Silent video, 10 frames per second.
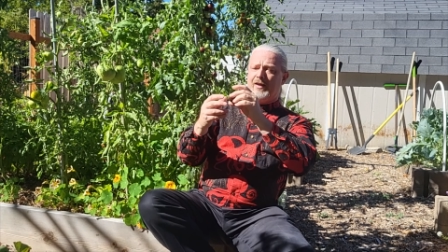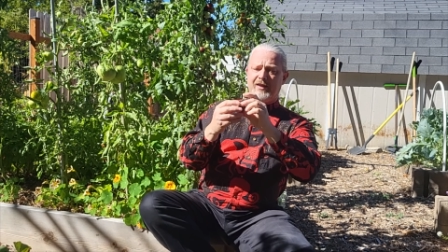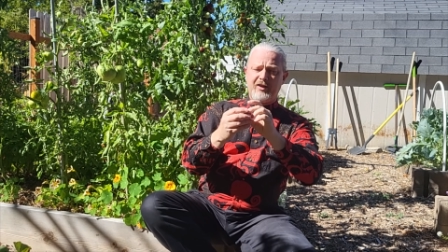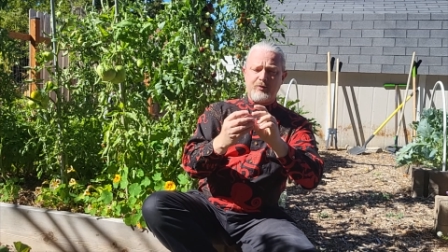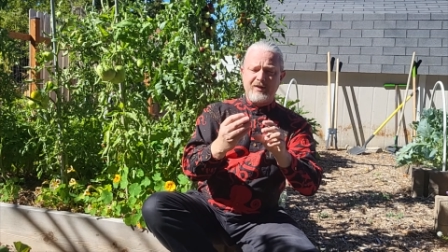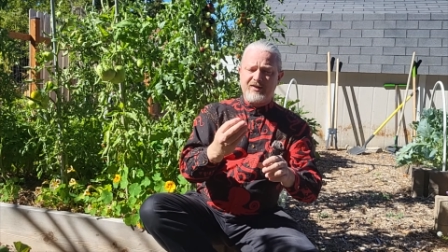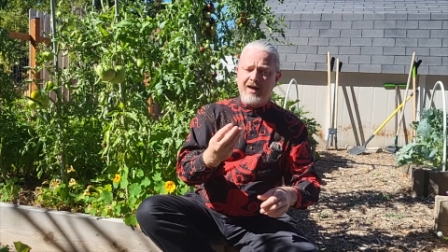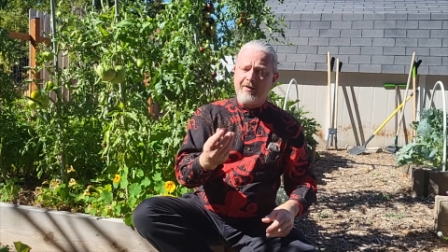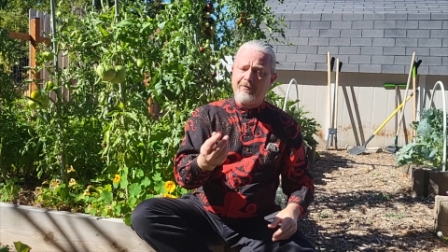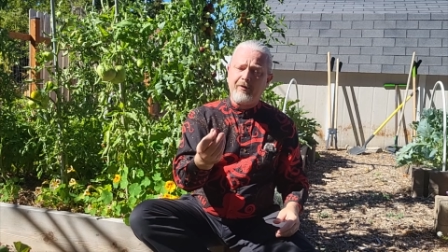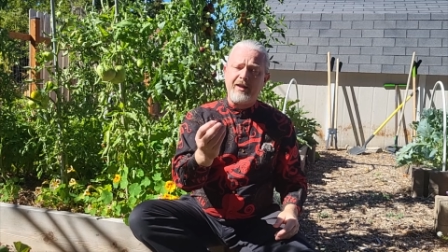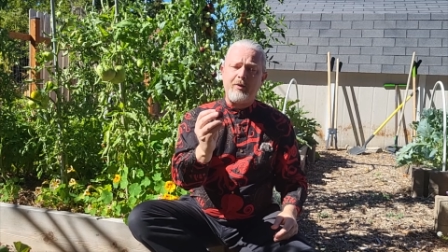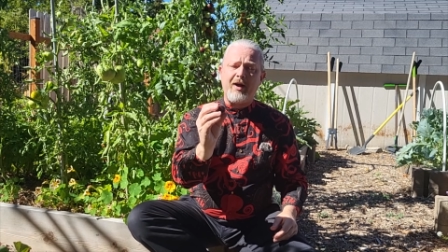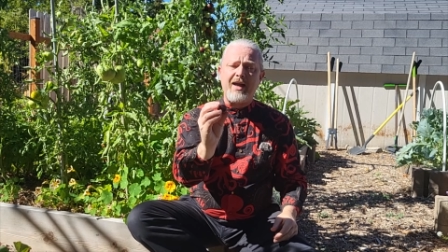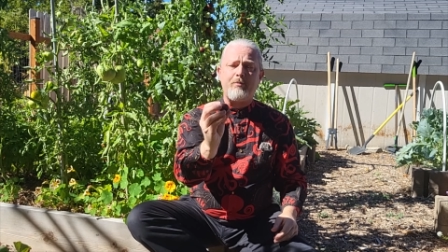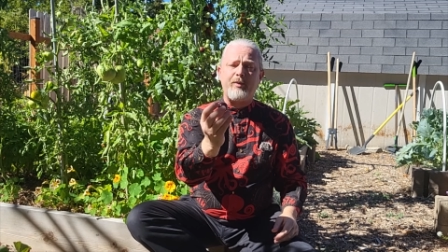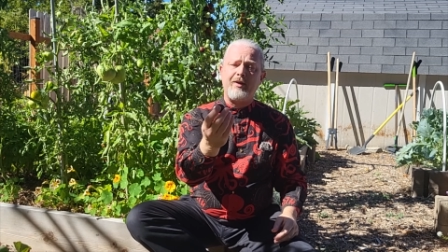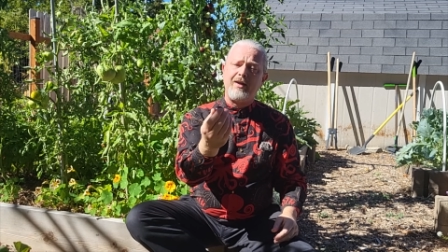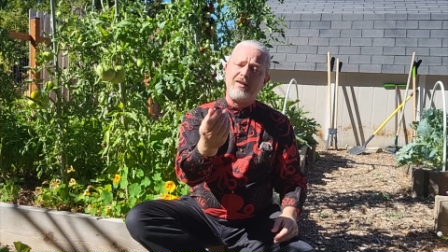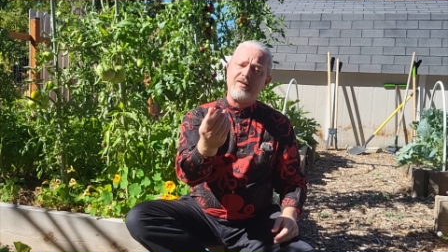This one's not fully ripe.
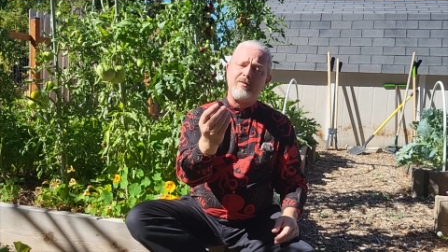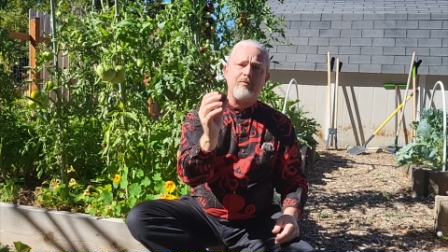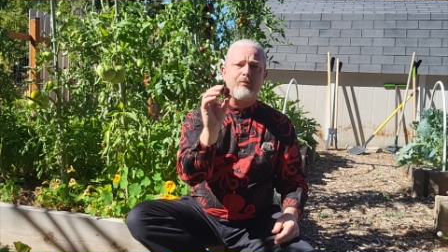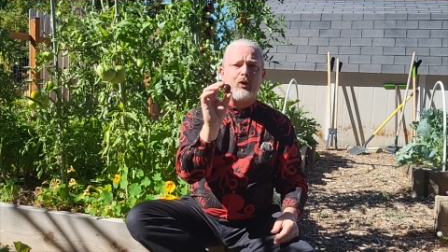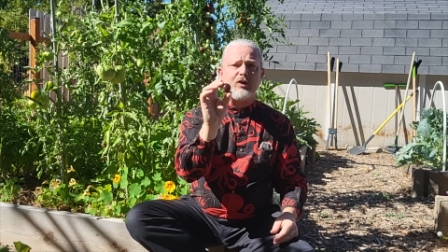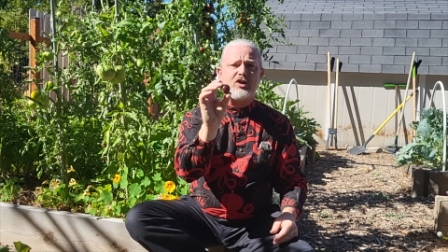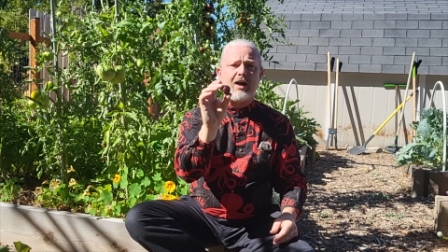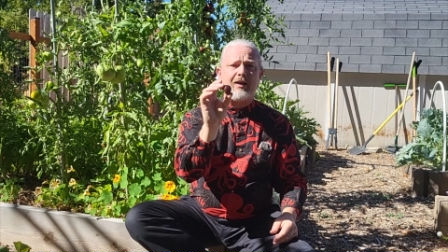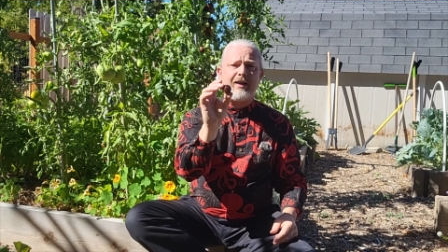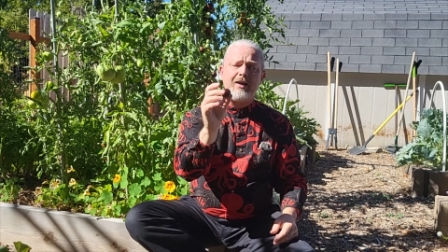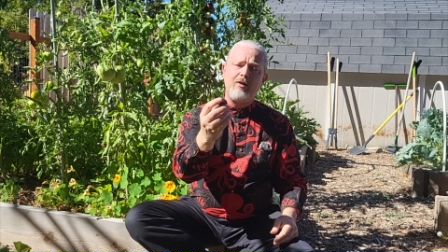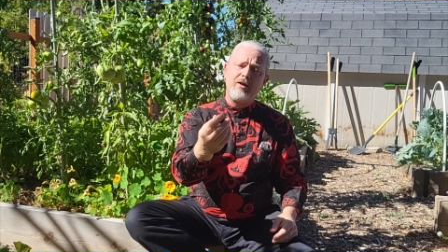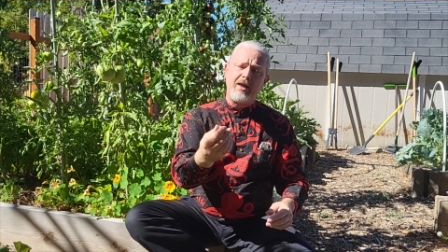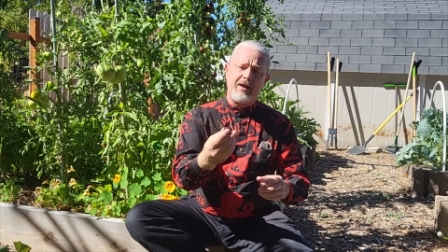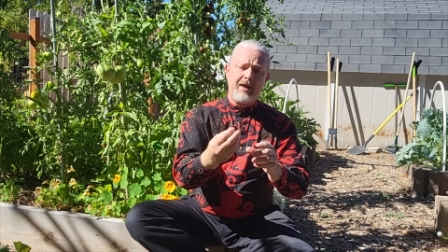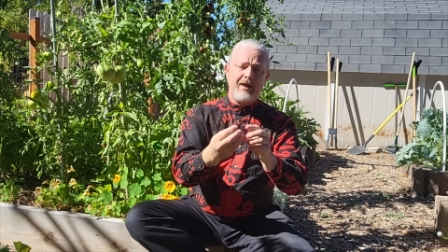It's more chocolatey looking.